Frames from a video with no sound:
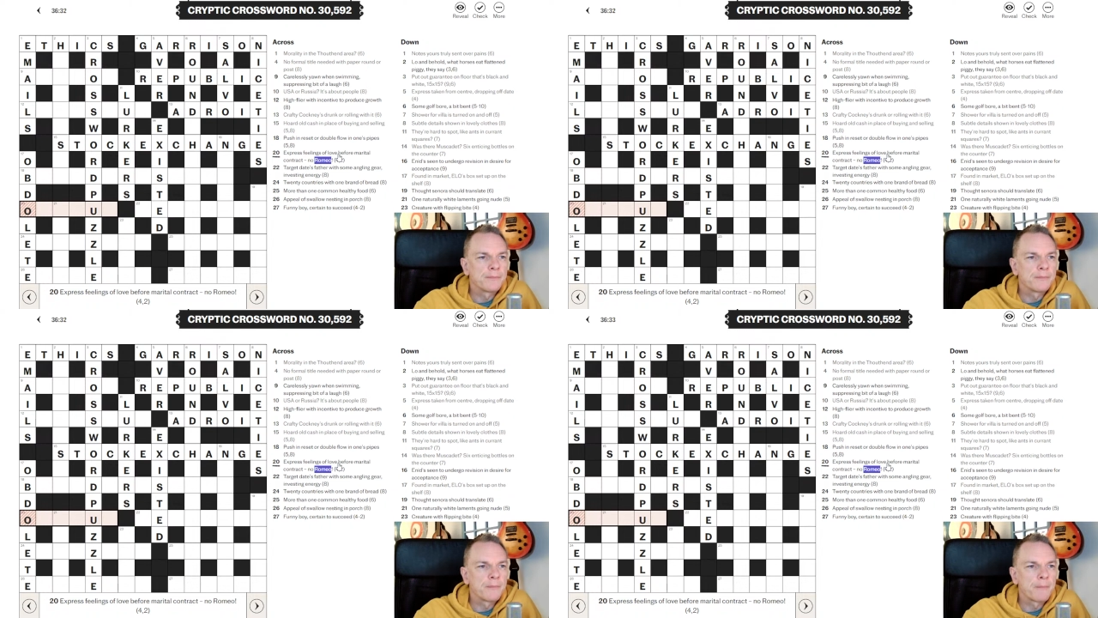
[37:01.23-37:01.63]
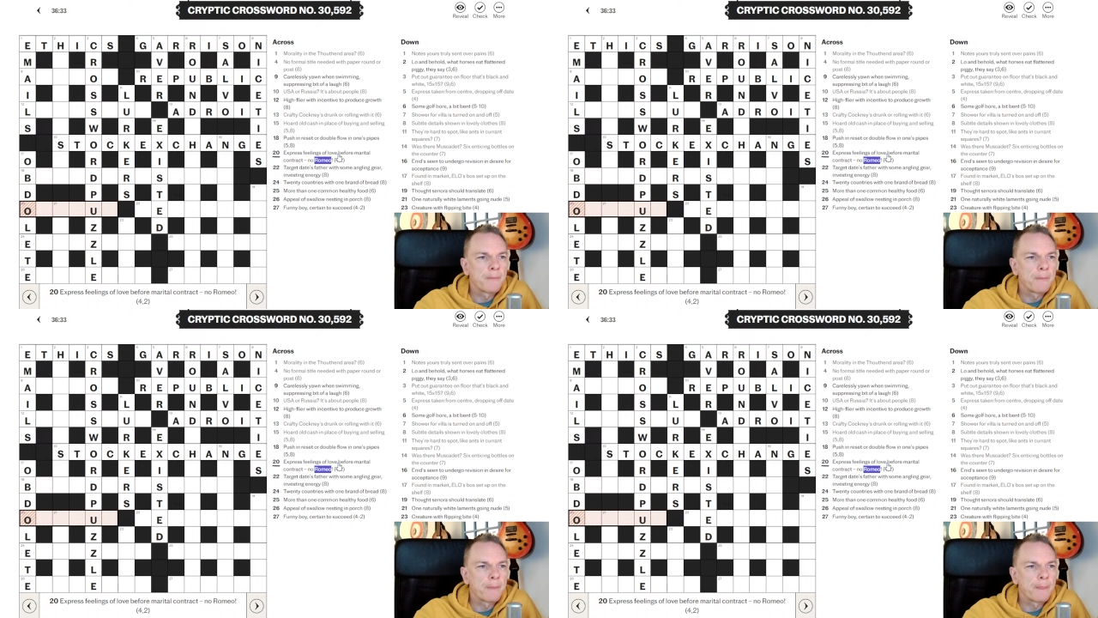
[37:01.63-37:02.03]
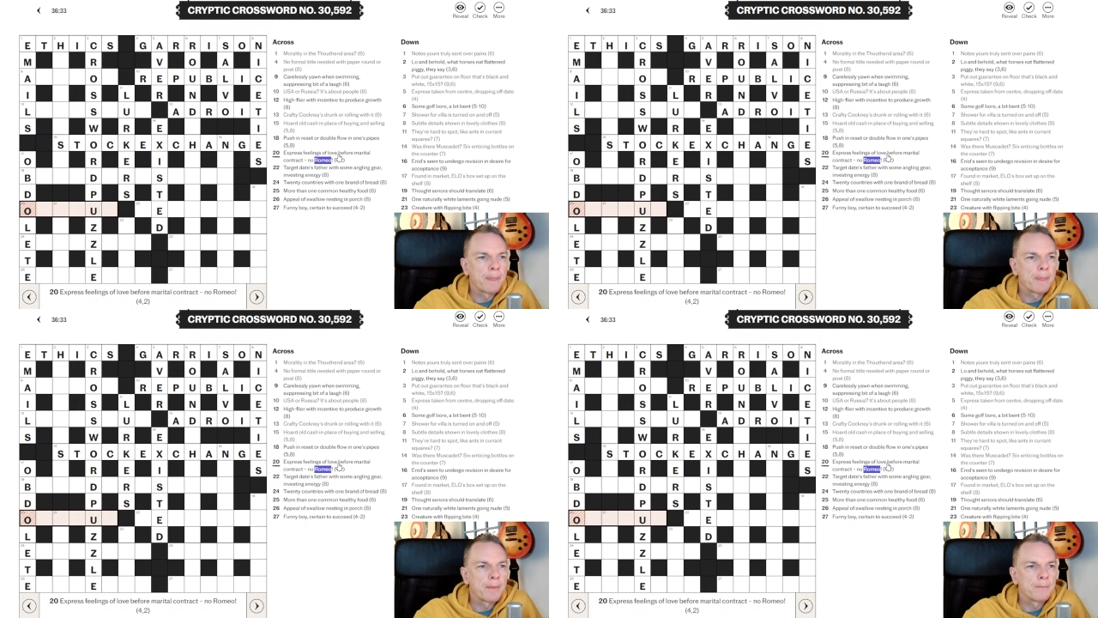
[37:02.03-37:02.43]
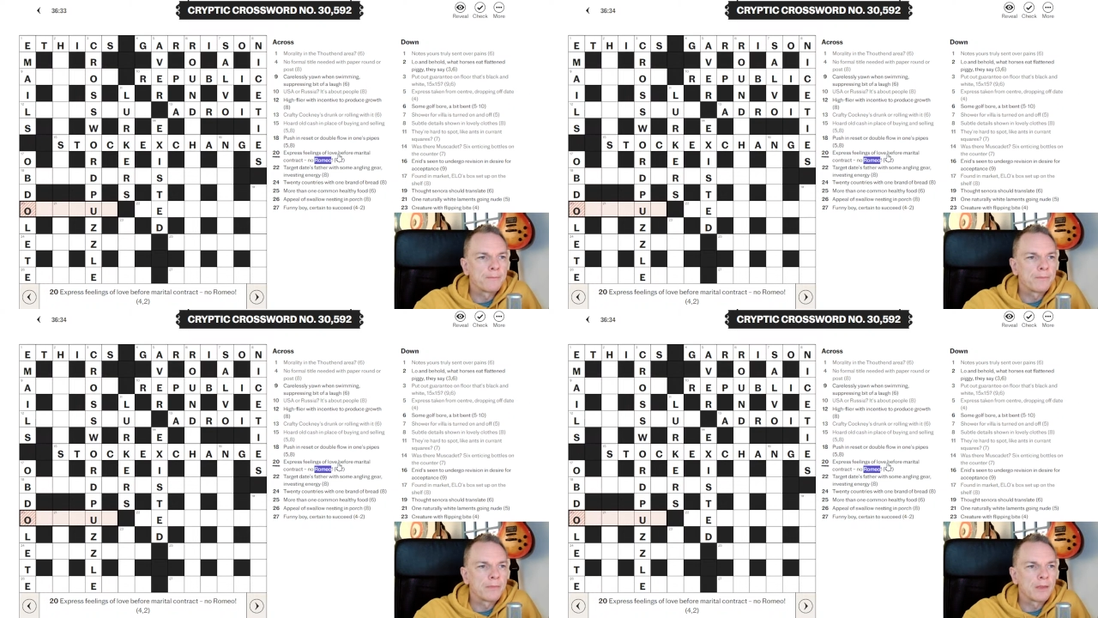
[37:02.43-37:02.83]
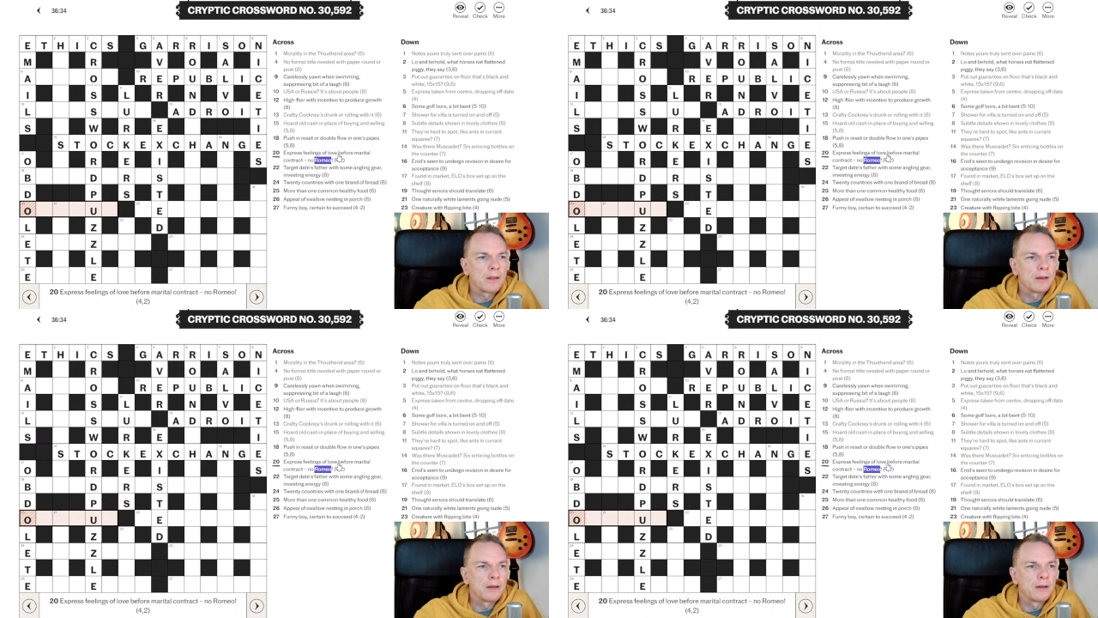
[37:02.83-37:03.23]

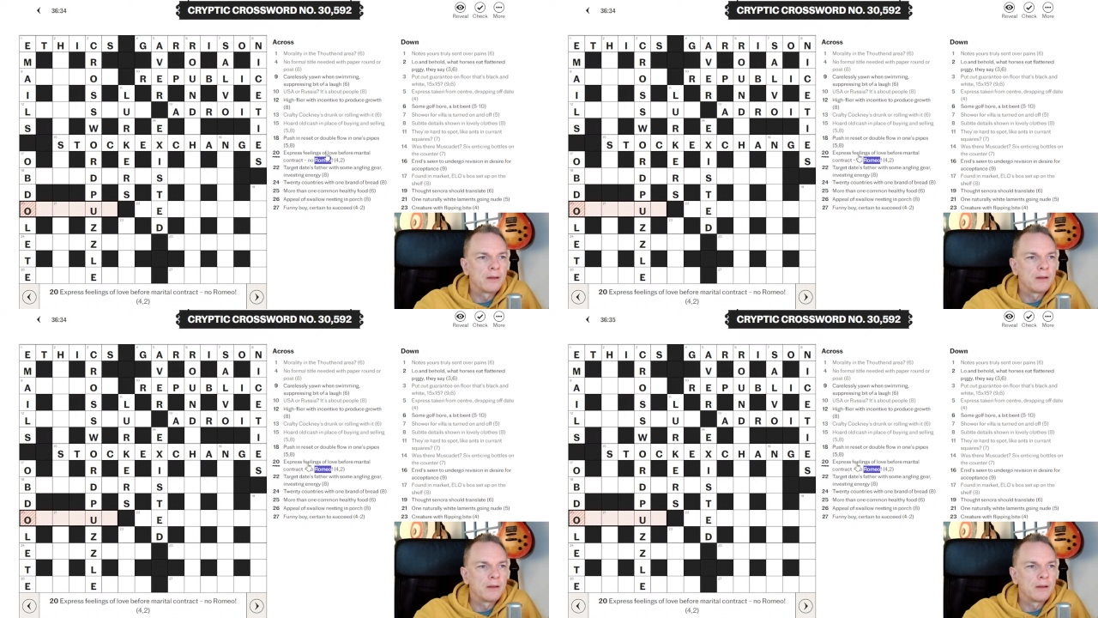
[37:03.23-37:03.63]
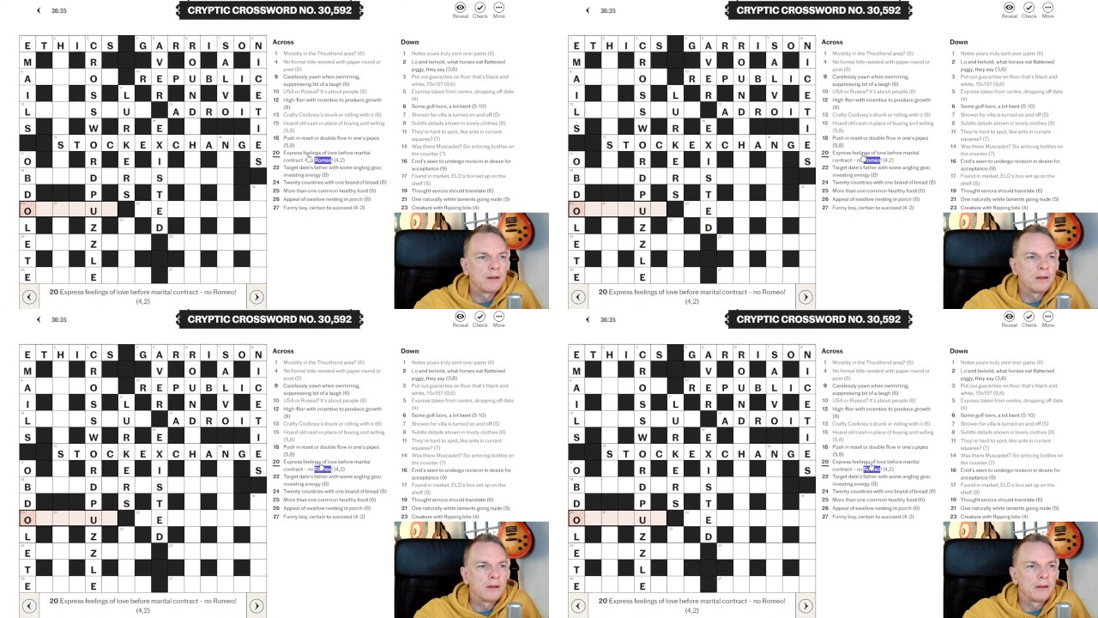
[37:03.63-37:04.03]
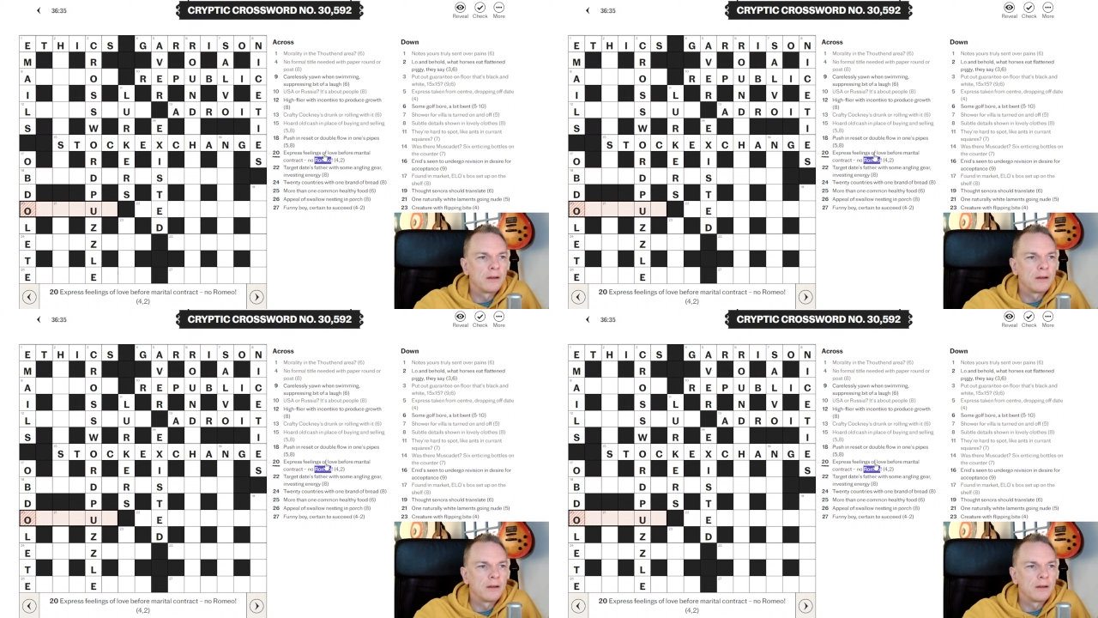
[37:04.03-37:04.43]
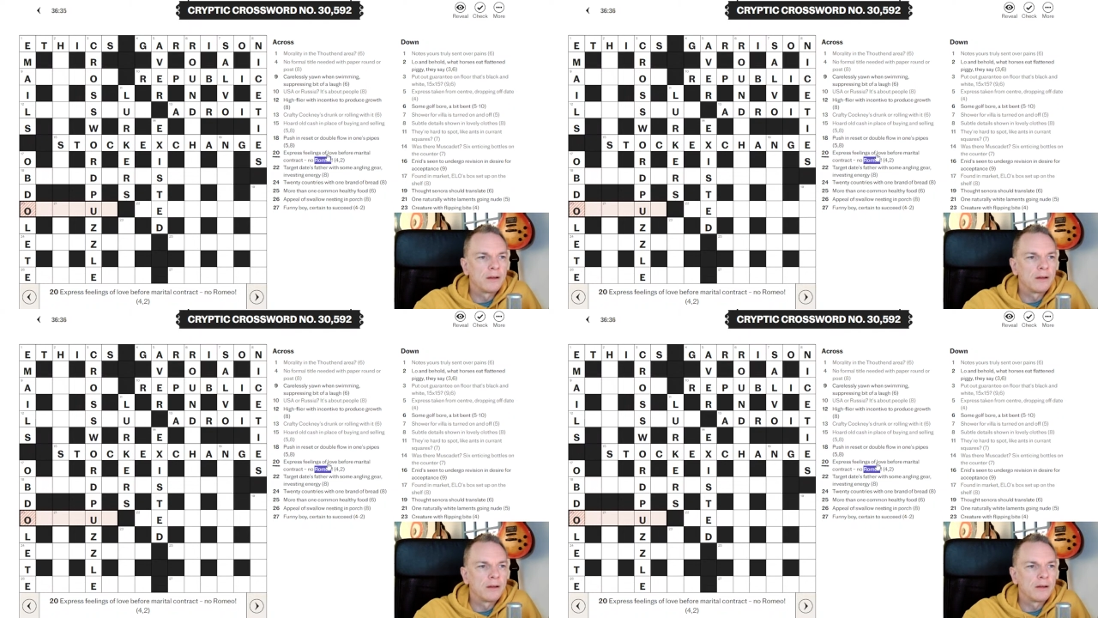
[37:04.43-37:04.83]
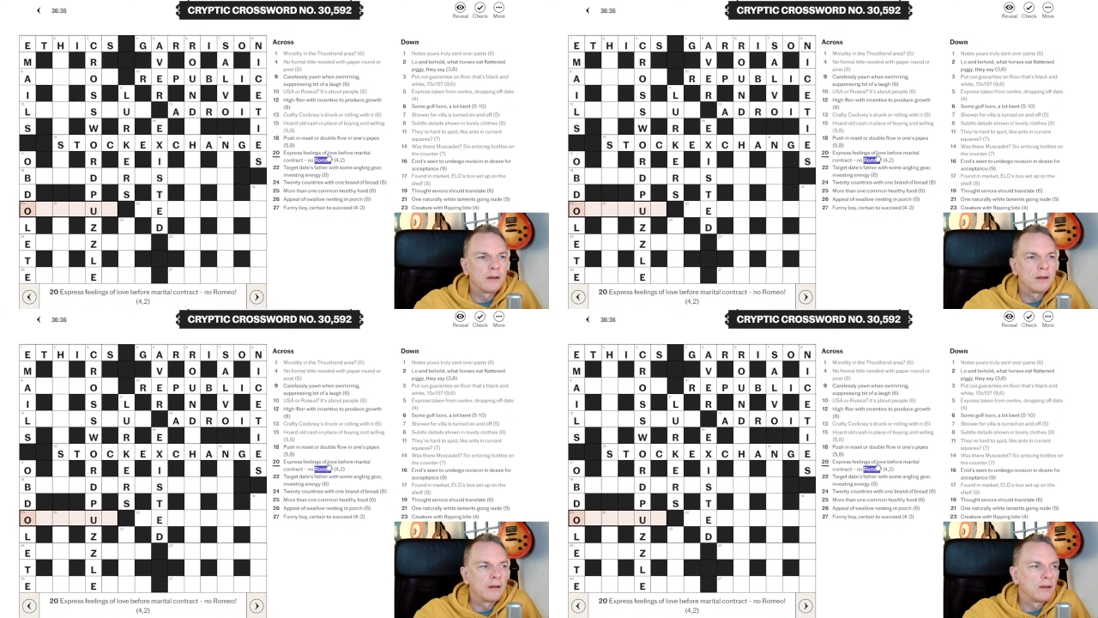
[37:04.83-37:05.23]

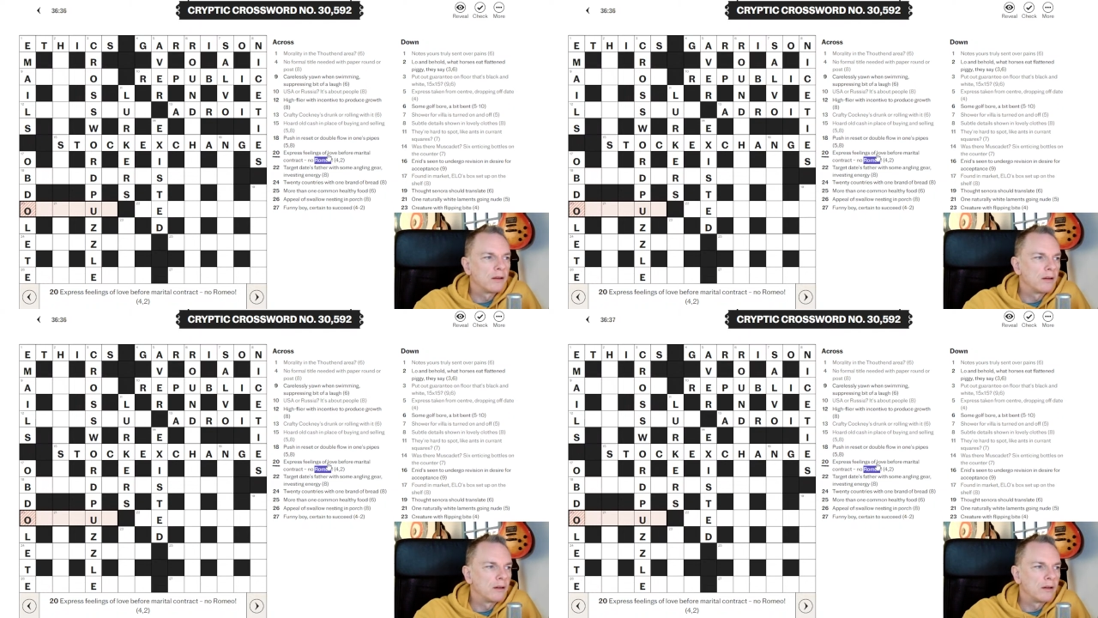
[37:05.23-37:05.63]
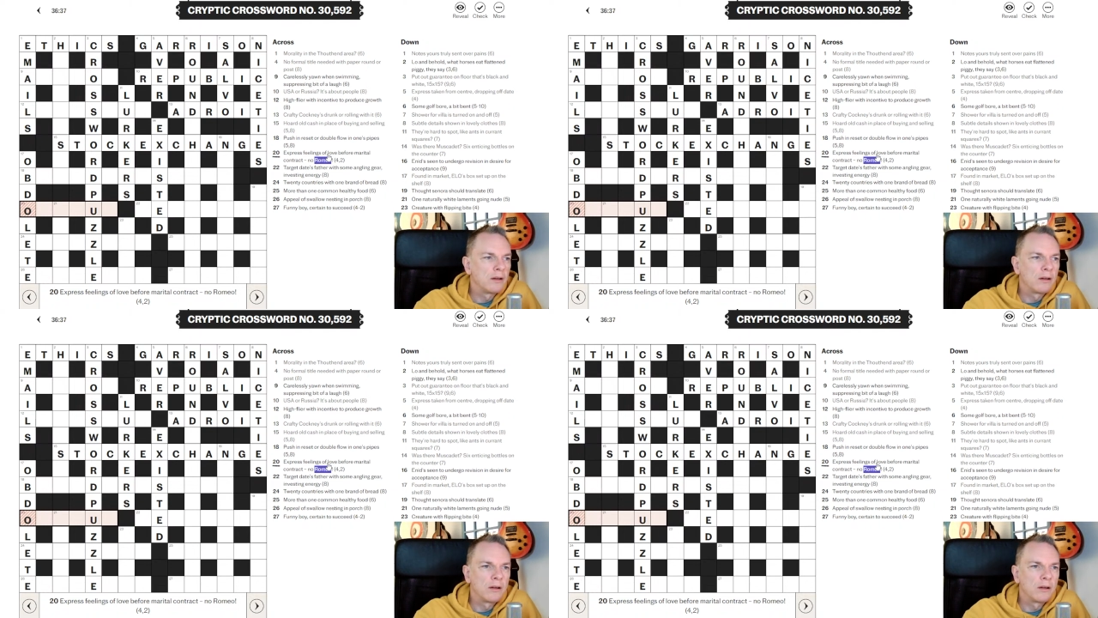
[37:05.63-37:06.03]
No one is speaking in this clip.